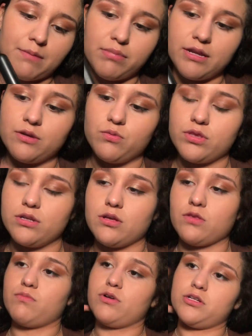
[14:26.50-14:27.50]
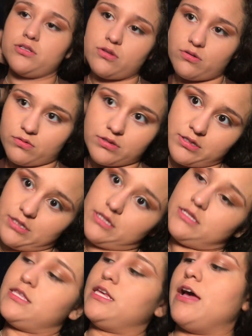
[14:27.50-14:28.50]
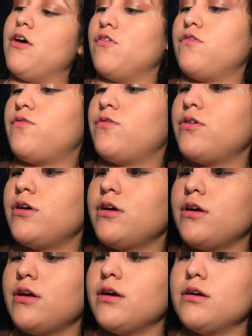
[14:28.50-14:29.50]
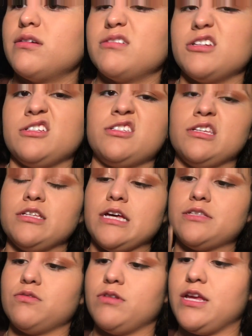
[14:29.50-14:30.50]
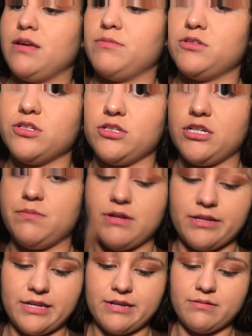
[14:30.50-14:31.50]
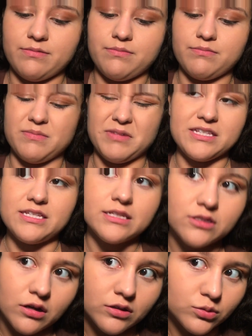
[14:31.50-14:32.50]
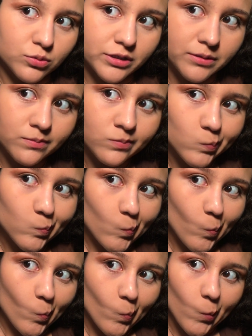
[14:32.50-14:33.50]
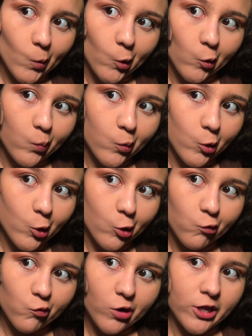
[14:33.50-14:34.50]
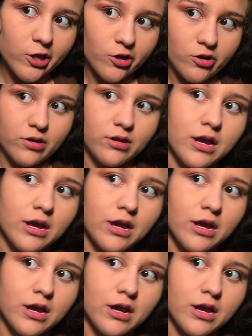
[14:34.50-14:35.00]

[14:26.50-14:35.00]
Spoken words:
I blend with another brush though. This is the e.l.f. It has no name, it's just shaped like that. I'm guessing it's contoury. And let's put right here.